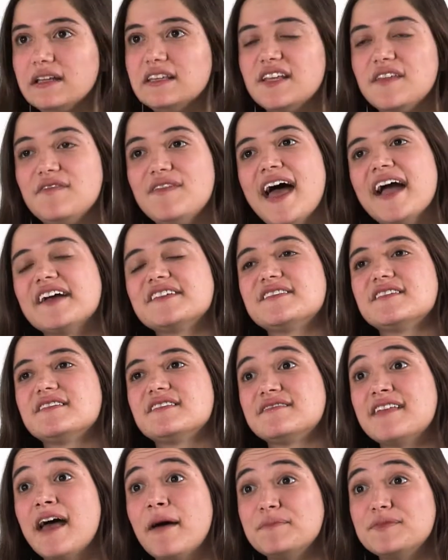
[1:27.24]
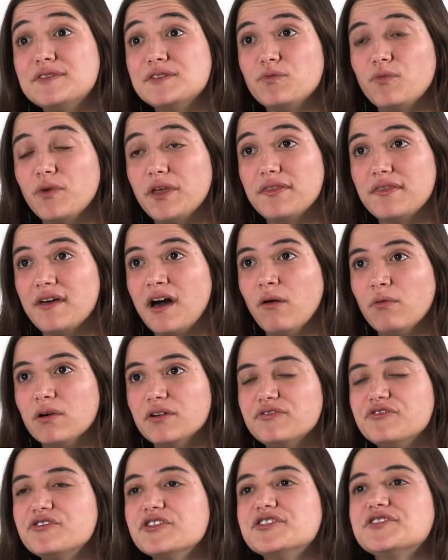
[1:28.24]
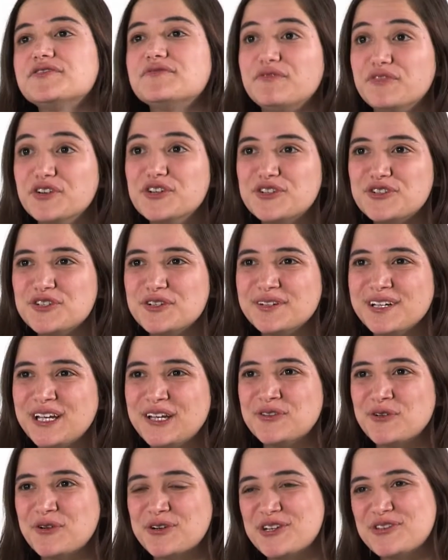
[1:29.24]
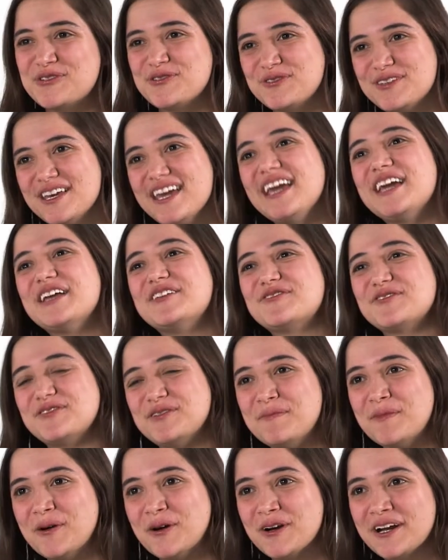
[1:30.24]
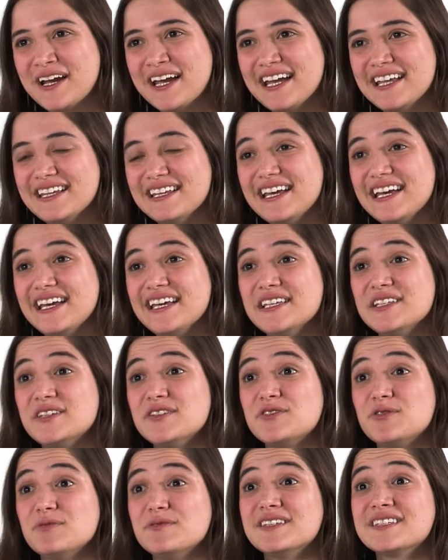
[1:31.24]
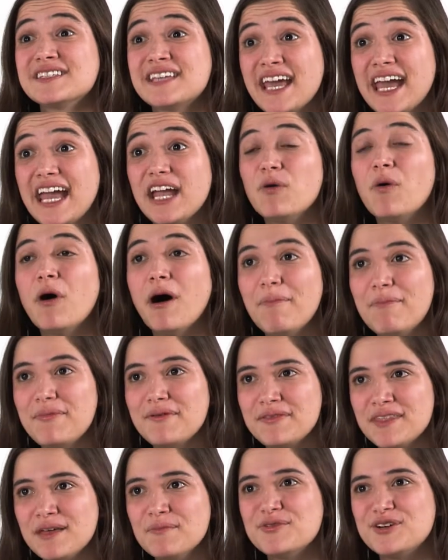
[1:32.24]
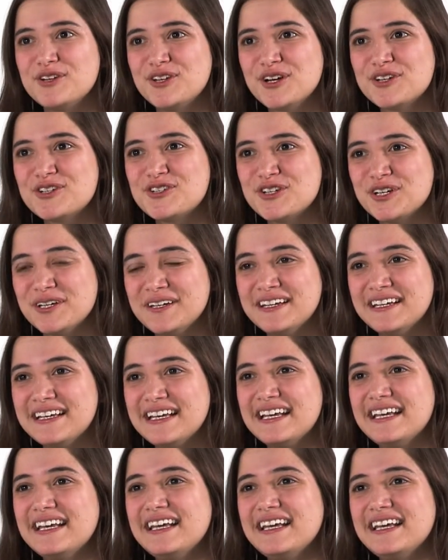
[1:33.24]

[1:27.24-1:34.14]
The next steps with our first version in order to take into the market is to scale up the production